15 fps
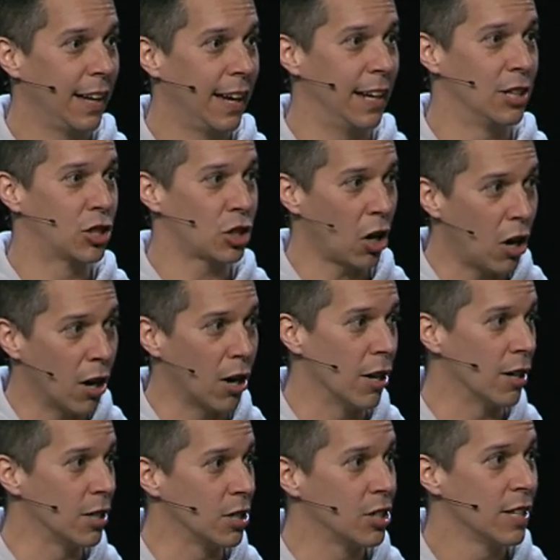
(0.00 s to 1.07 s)
and
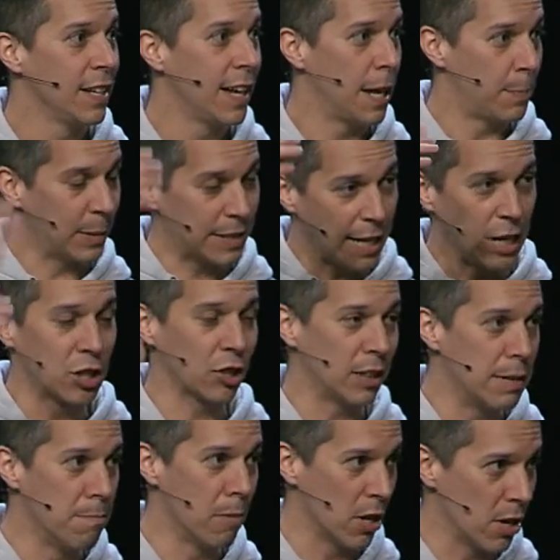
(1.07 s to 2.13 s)
charge and
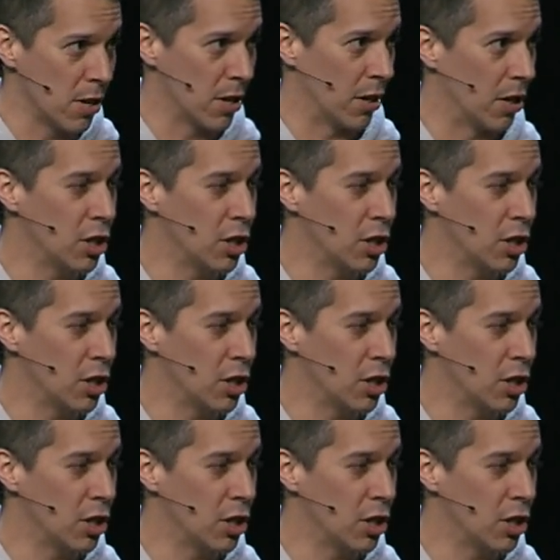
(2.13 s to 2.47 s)
potentially murder.